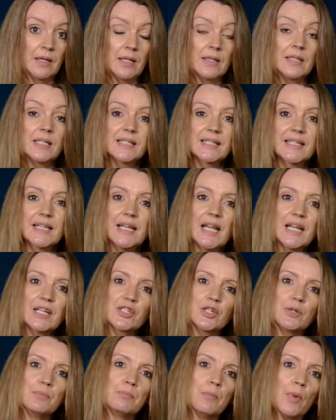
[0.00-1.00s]
This
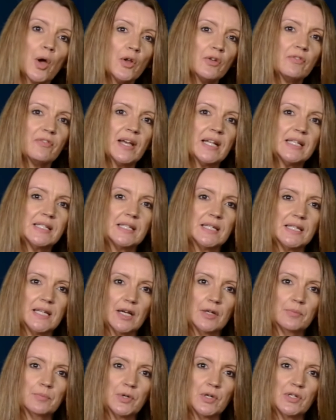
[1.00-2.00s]
connection motivates the
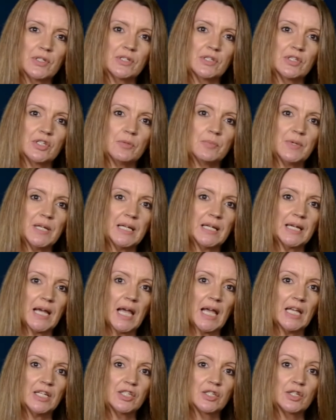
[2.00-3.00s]
young person to be
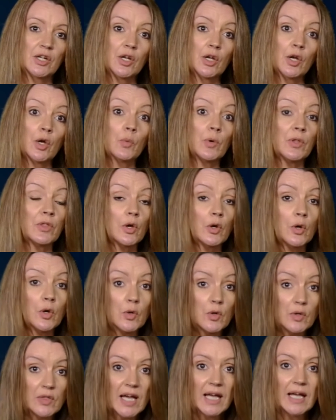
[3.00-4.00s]
engaged with
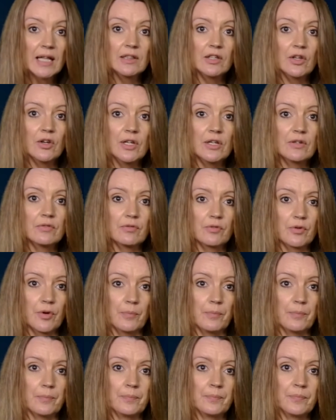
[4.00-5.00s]
who they are learning
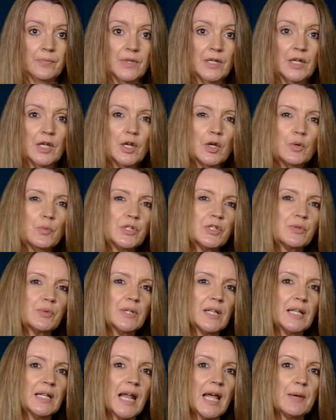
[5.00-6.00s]
from, which
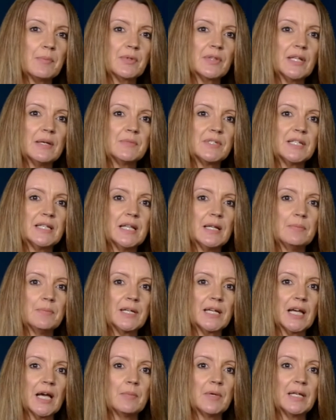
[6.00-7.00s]
will enable them to then
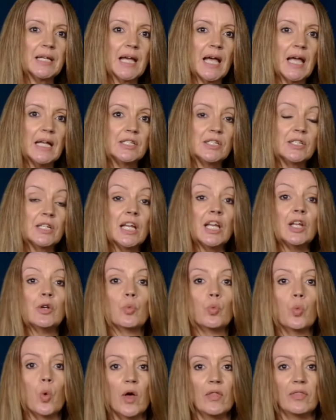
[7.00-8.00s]
become engaged
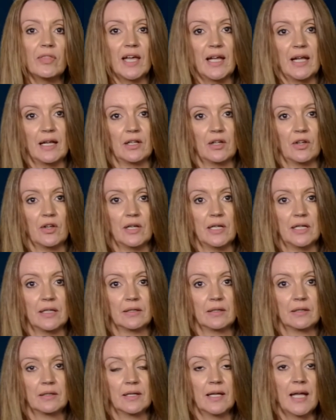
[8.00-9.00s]
in what they are
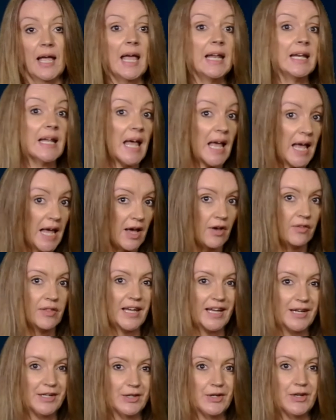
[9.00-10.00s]
learning and how
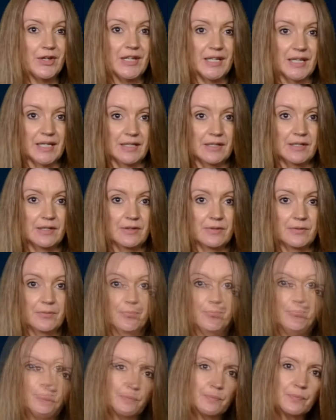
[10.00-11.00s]
they are learning it.
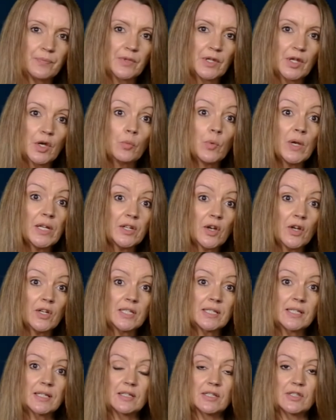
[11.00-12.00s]
We
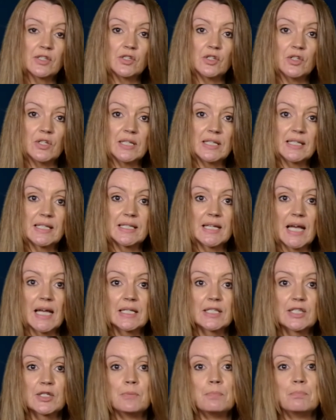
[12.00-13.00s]
notice that the students
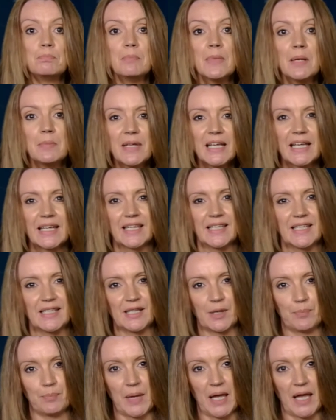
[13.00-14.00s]
start to mimic
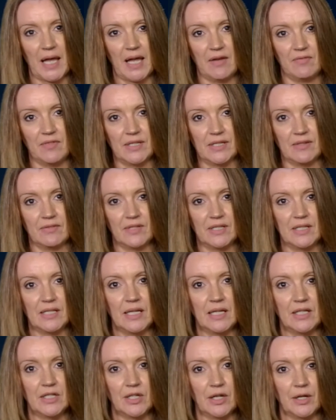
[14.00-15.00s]
some behaviours of the
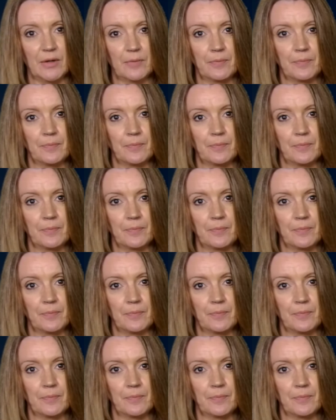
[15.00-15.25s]
teacher.